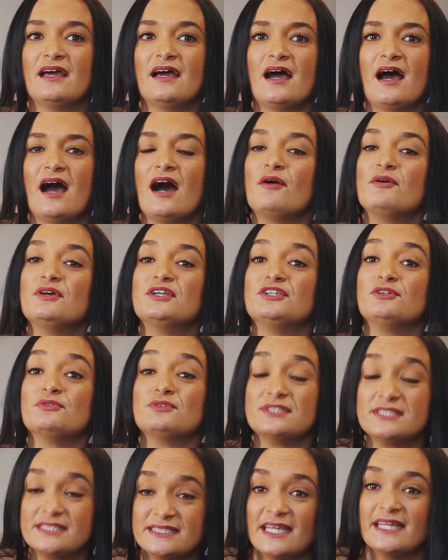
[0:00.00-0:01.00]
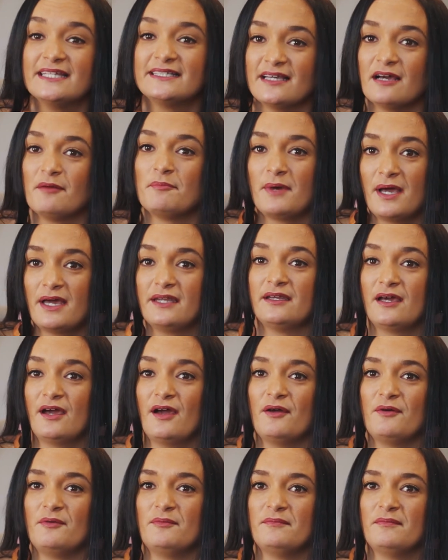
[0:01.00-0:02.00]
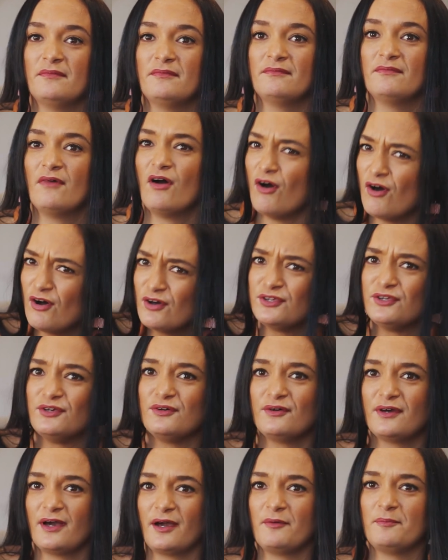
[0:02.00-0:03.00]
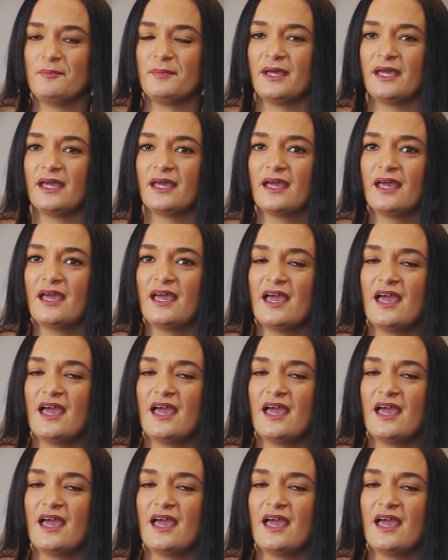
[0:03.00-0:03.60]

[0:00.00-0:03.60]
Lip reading: How is your setup at home? Are you coping?